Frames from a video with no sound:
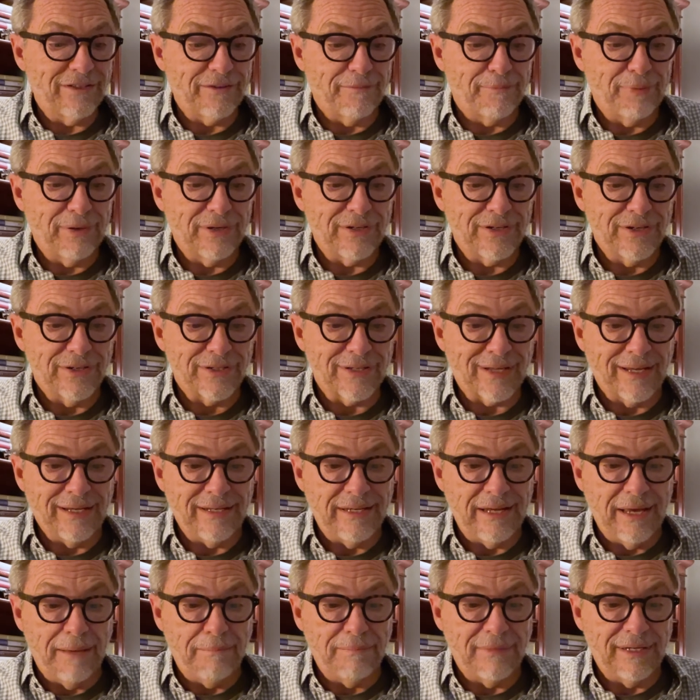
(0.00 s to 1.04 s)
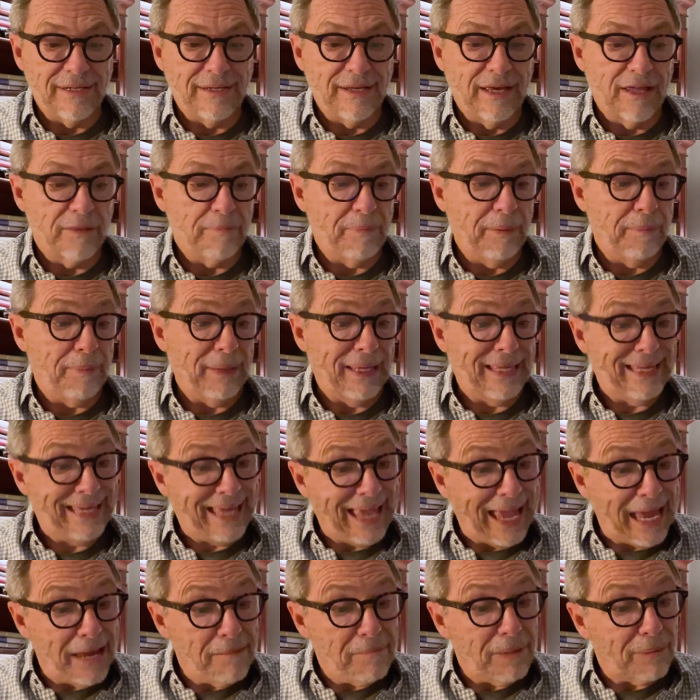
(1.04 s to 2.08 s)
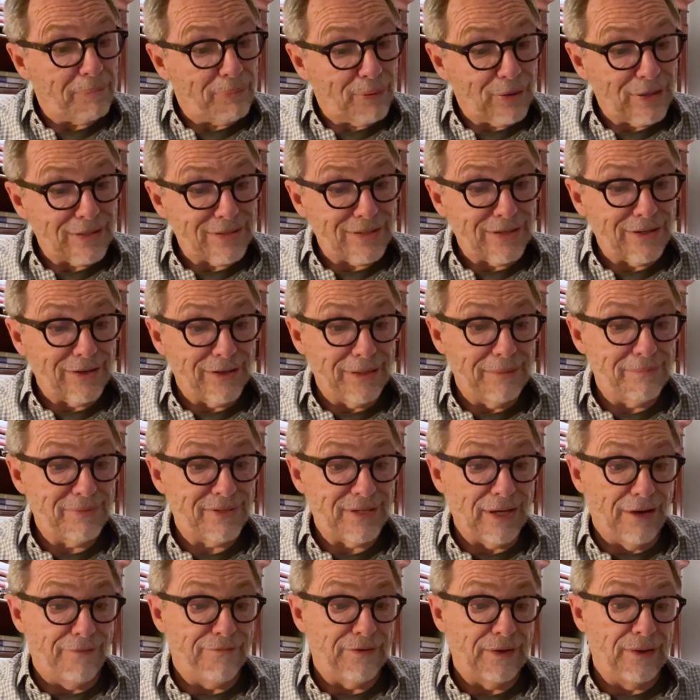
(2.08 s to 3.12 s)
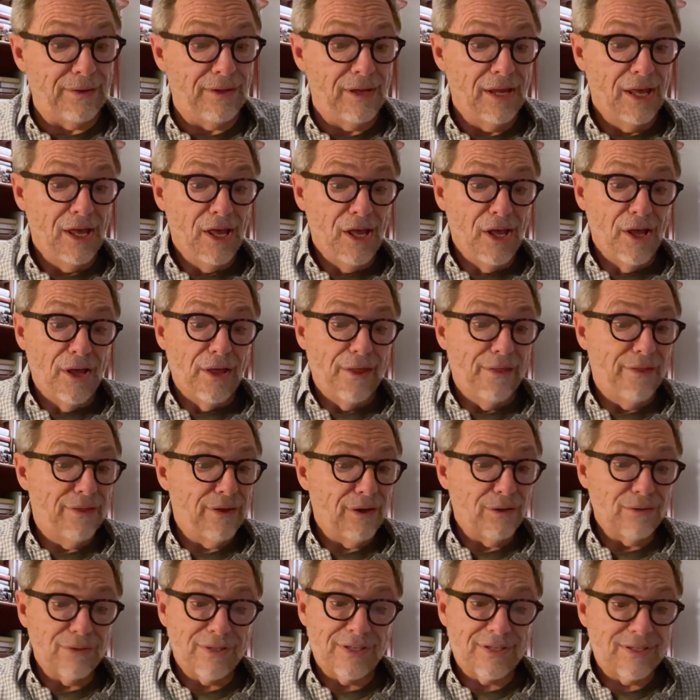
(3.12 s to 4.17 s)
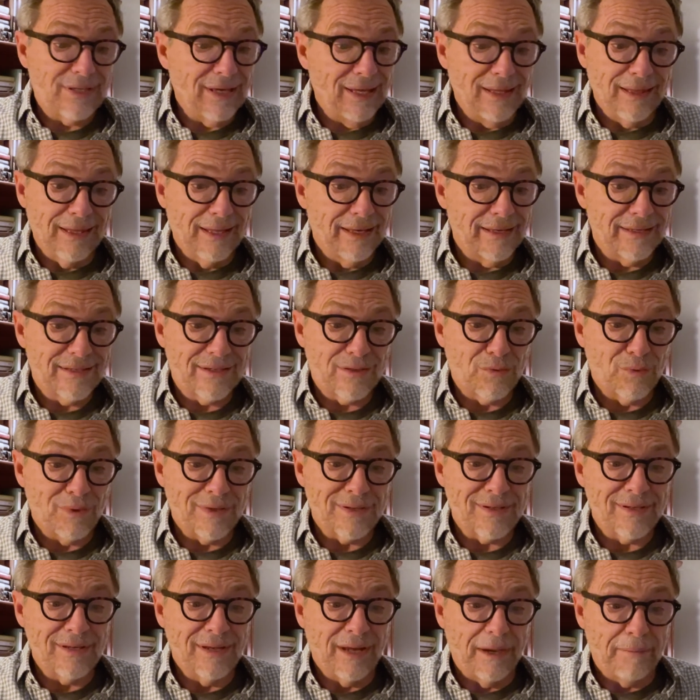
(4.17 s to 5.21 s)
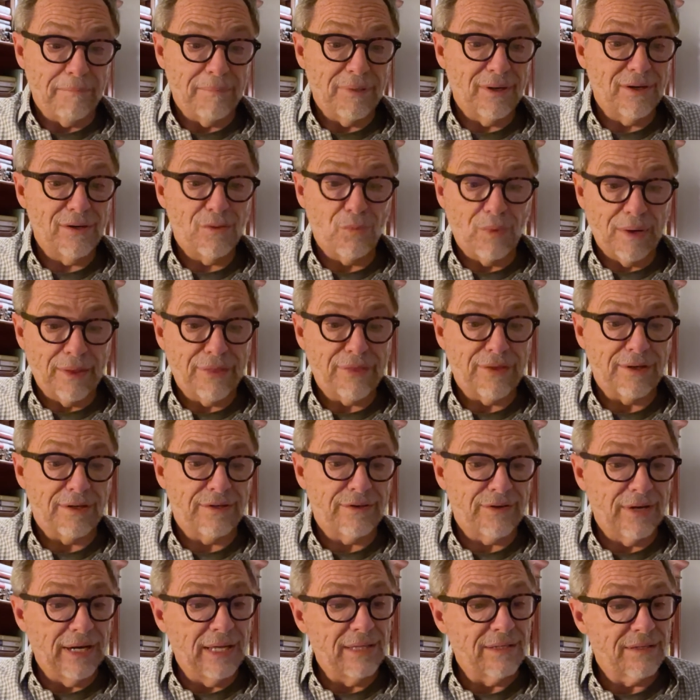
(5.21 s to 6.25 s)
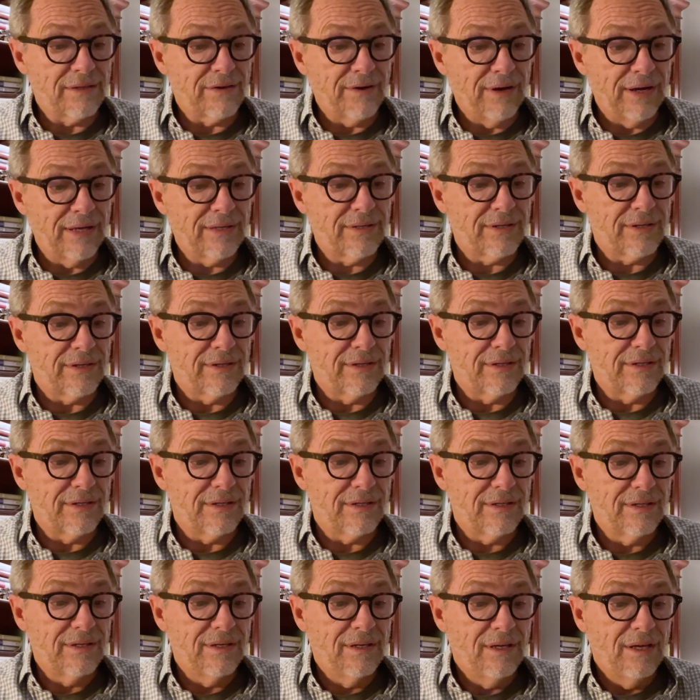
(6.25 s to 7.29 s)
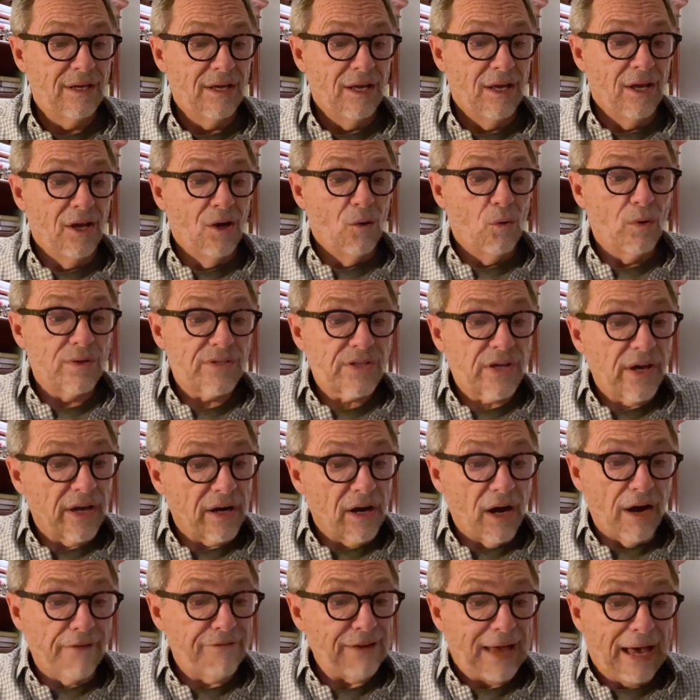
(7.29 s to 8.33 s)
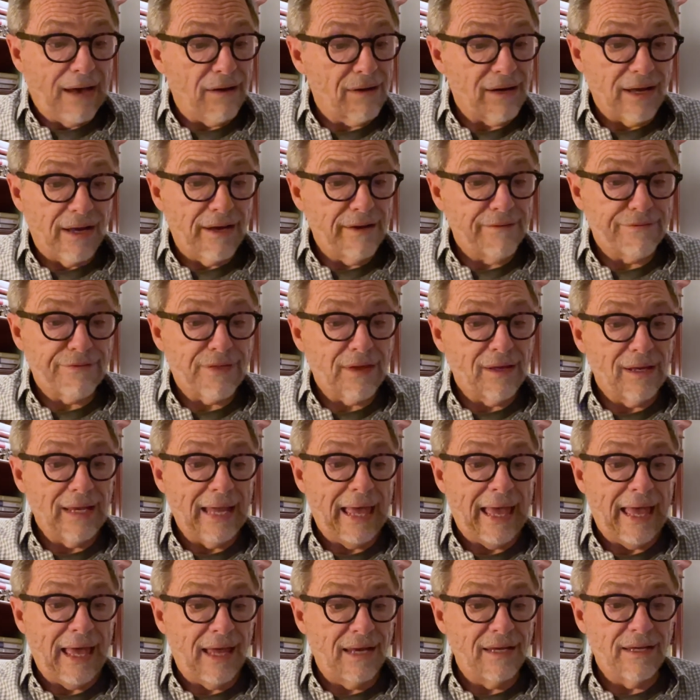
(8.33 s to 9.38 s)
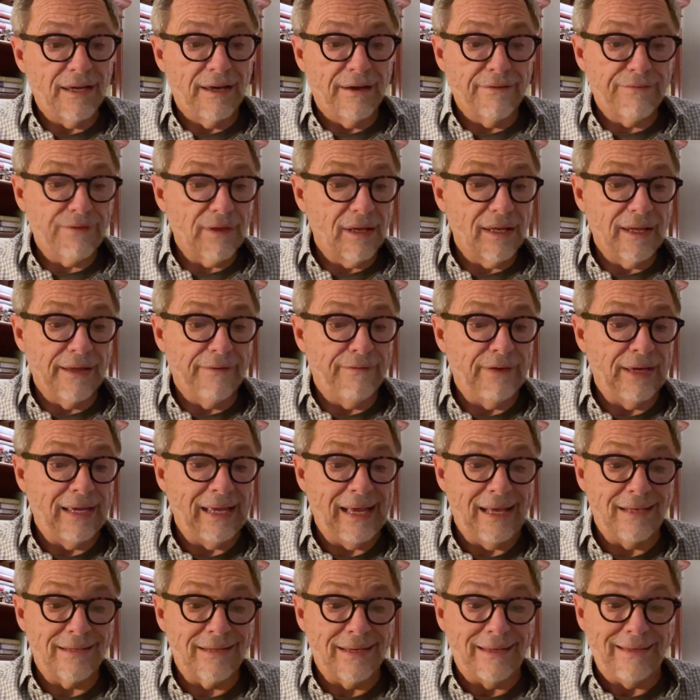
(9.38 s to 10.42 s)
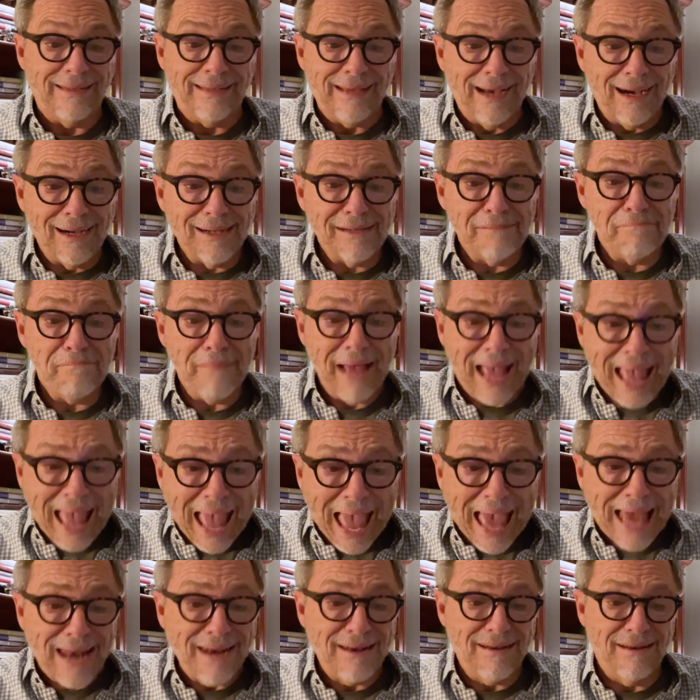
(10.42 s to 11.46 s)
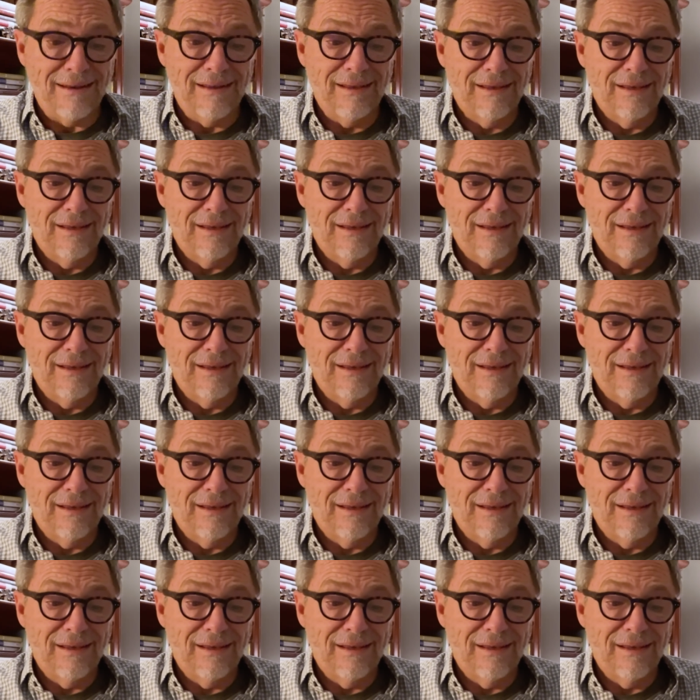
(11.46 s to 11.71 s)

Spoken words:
of prisoners condemned to death, but became a prisoner himself, and though sinless, was numbered with the transgressors, was cut off out of the land of the living as a young man,